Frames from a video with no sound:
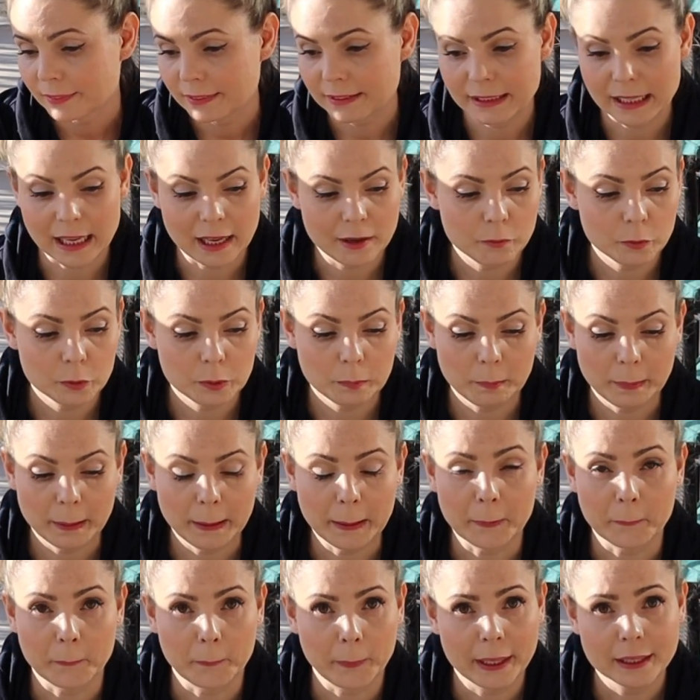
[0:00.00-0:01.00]
they would
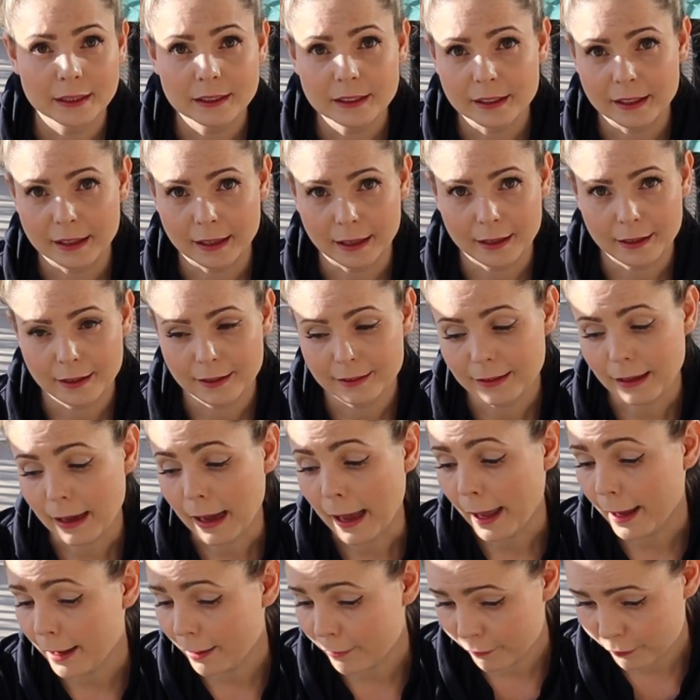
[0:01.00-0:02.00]
be eradicated.
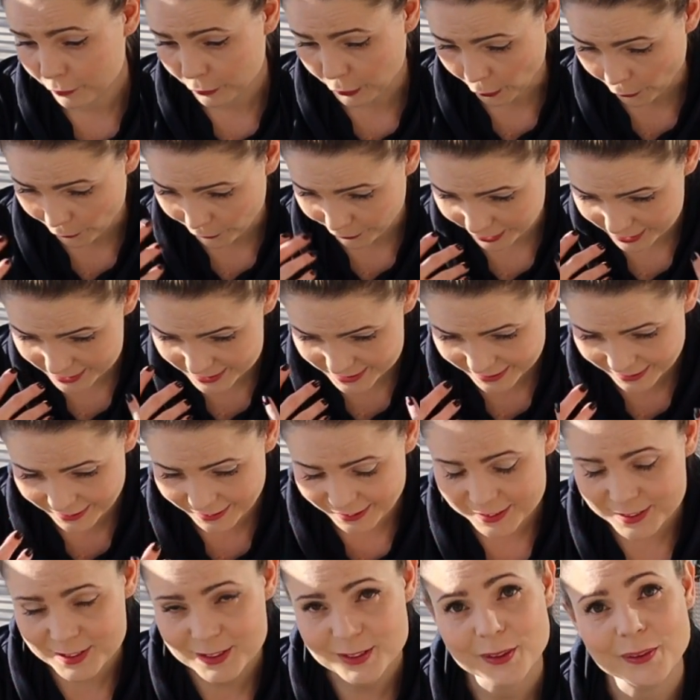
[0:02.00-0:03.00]
I have no
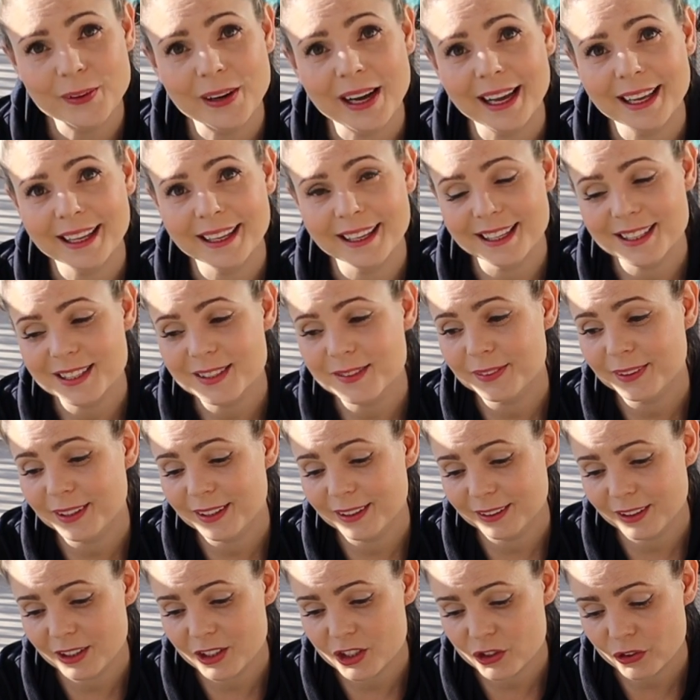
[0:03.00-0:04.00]
idea, so I guess we're
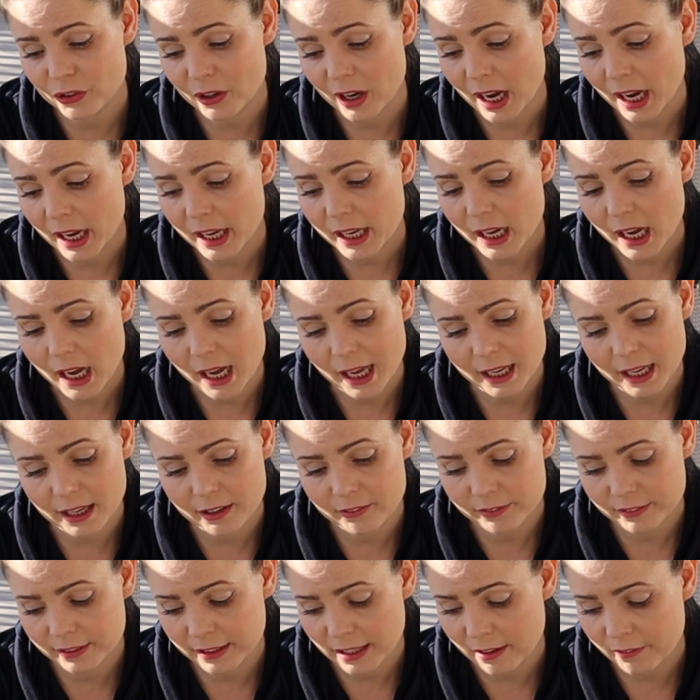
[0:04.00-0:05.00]
gonna try. I
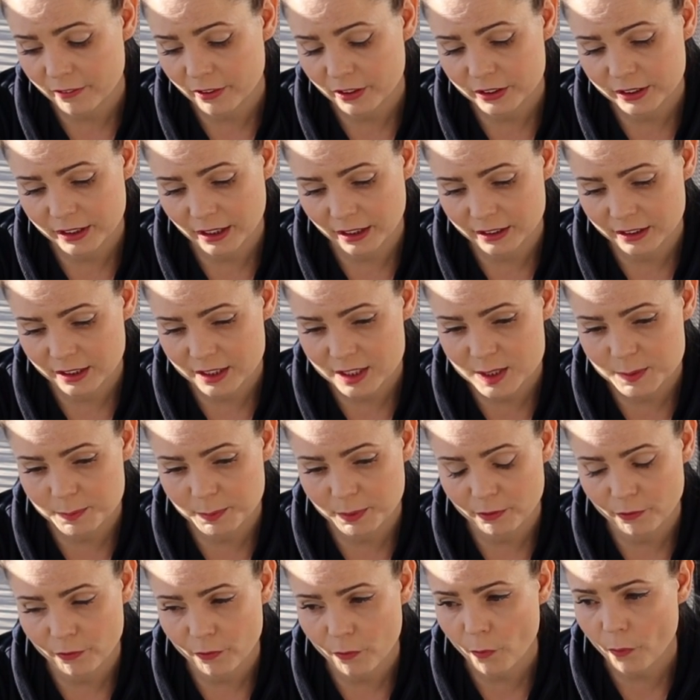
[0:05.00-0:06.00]
have never done this
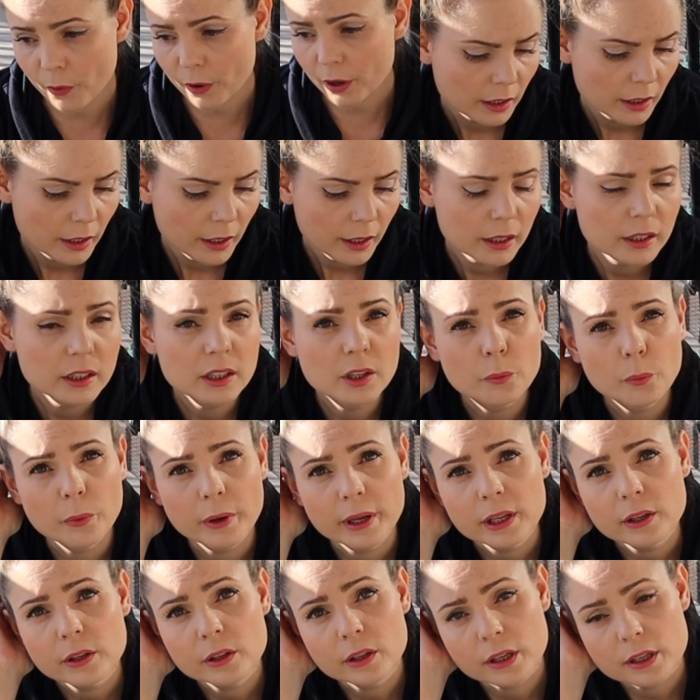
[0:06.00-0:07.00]
before. And the
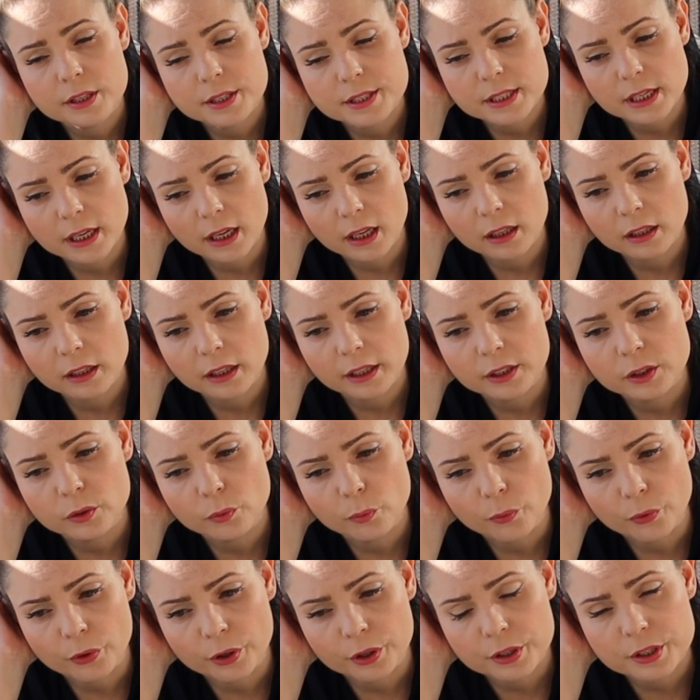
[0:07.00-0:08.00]
way you could tell it
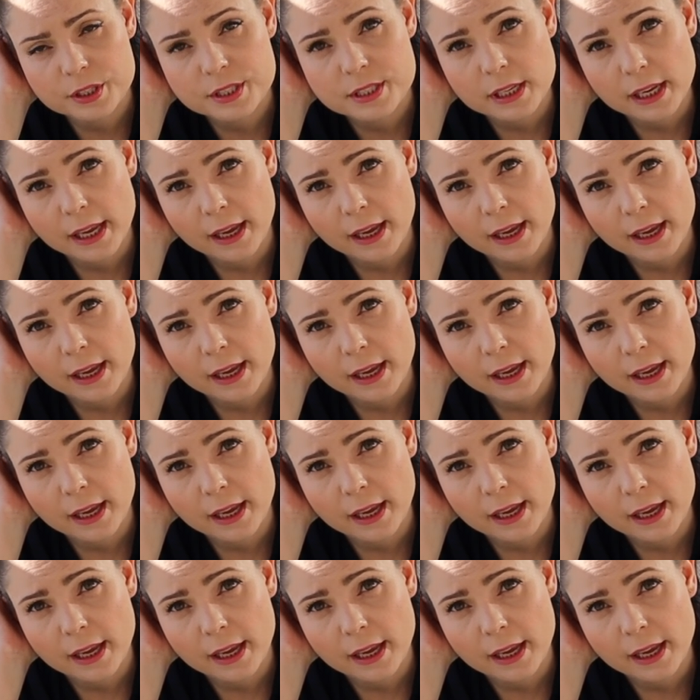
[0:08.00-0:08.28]
works